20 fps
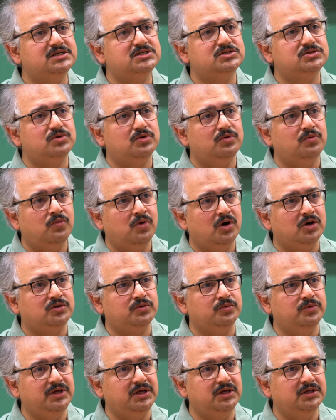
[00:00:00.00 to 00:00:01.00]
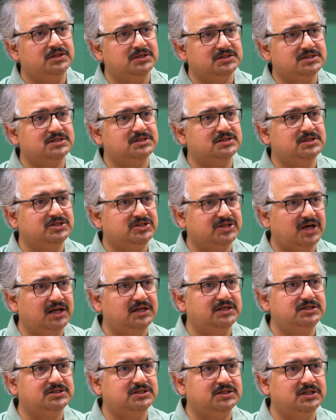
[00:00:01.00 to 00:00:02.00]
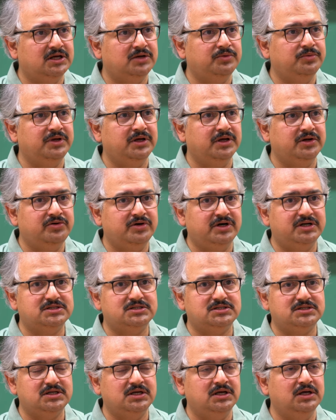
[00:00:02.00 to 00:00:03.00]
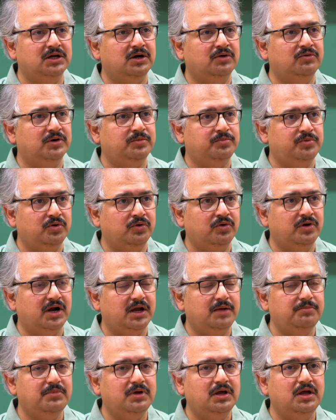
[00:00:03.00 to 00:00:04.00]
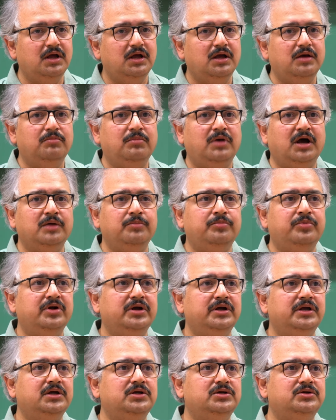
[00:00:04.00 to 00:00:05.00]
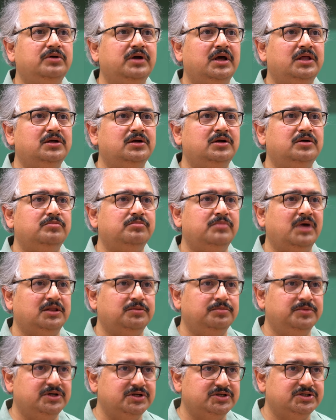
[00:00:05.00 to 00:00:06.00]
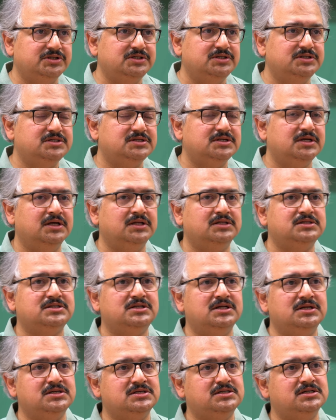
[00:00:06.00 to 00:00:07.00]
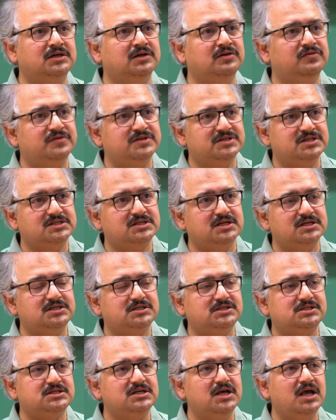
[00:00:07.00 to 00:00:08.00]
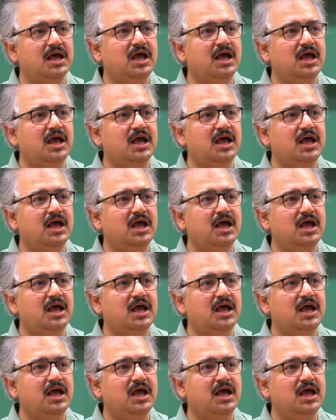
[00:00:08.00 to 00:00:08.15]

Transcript: is the challenge that we address in our program by bringing together mathematicians and statistical physicists